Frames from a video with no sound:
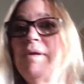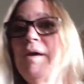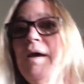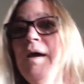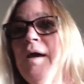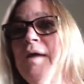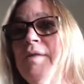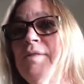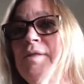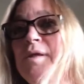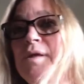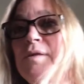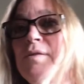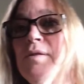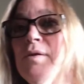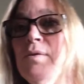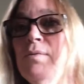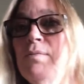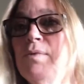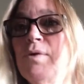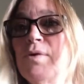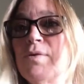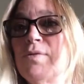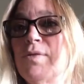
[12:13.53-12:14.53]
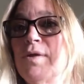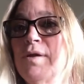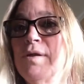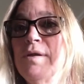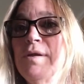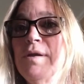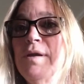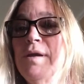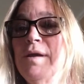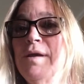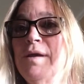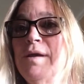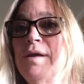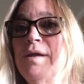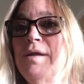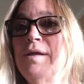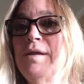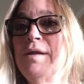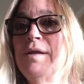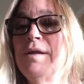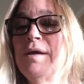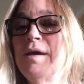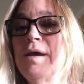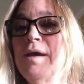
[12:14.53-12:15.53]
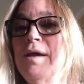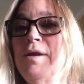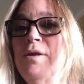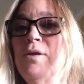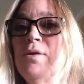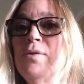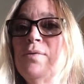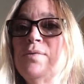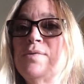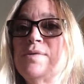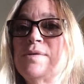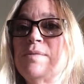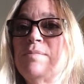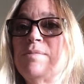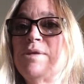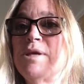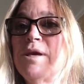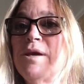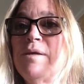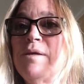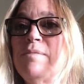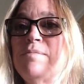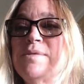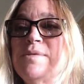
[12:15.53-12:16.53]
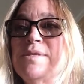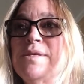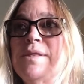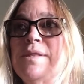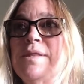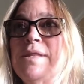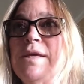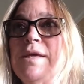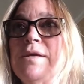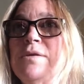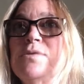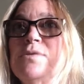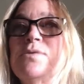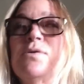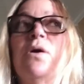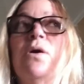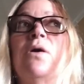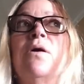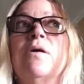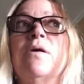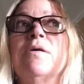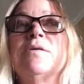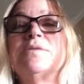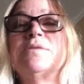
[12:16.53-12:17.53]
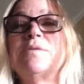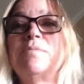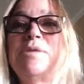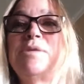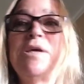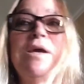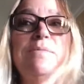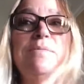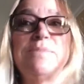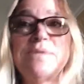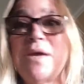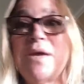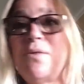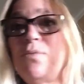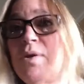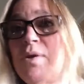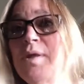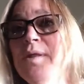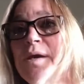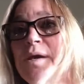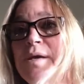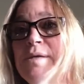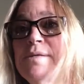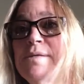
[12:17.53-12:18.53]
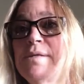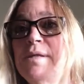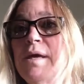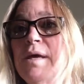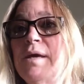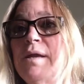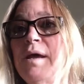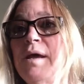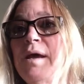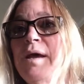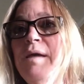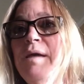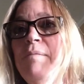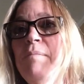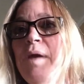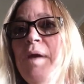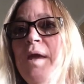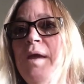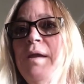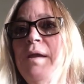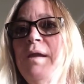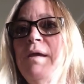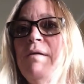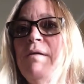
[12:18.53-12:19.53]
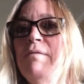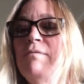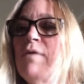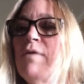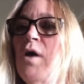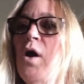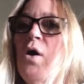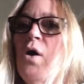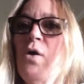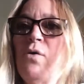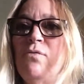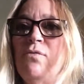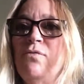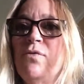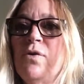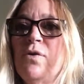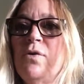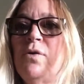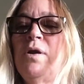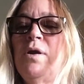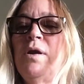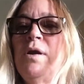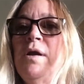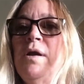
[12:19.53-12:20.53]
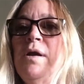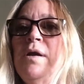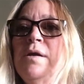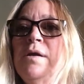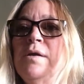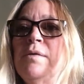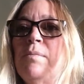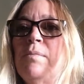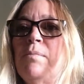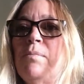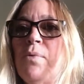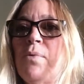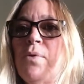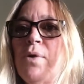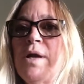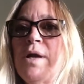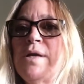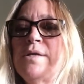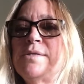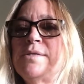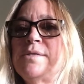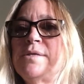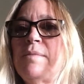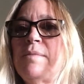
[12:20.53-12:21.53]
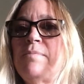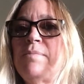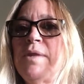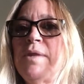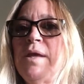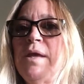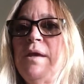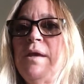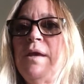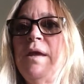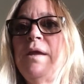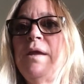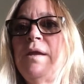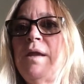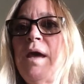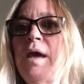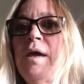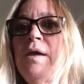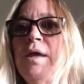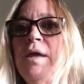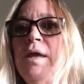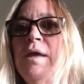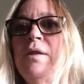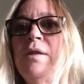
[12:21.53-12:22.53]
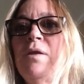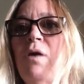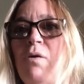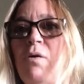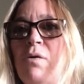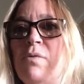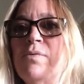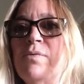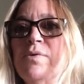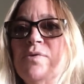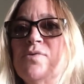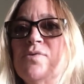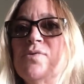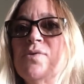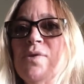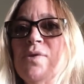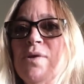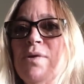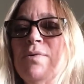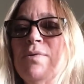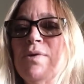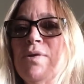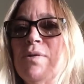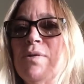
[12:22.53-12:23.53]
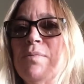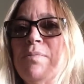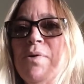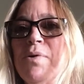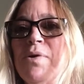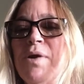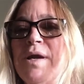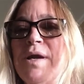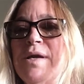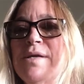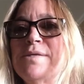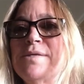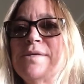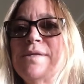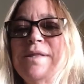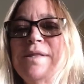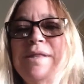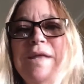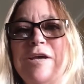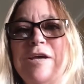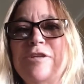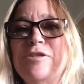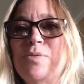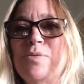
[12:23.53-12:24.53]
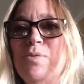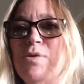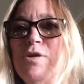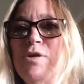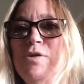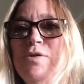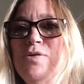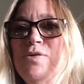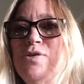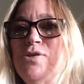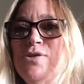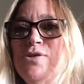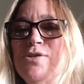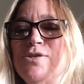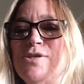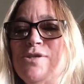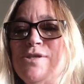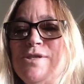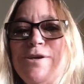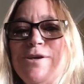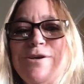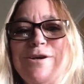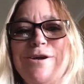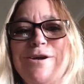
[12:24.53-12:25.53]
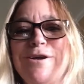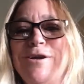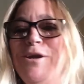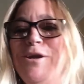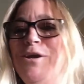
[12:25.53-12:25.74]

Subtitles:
I think they're worth it. And I know sometimes sometimes I realize that I might have overpriced something, and I can always lower the price. That's where you should start.